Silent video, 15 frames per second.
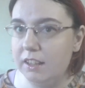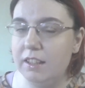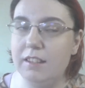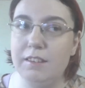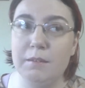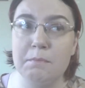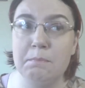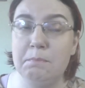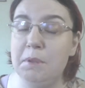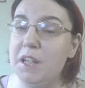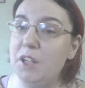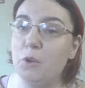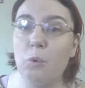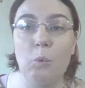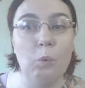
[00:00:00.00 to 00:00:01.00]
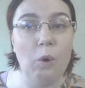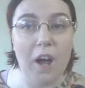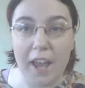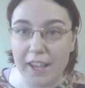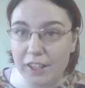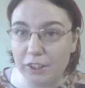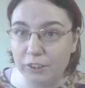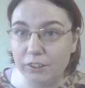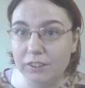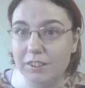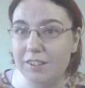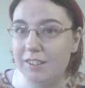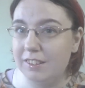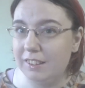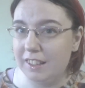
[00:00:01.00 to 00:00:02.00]
This been a while
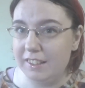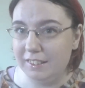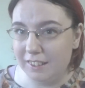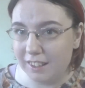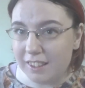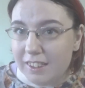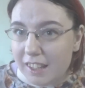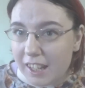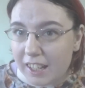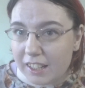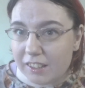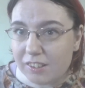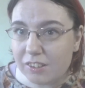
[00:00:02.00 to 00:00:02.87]
since I've done that.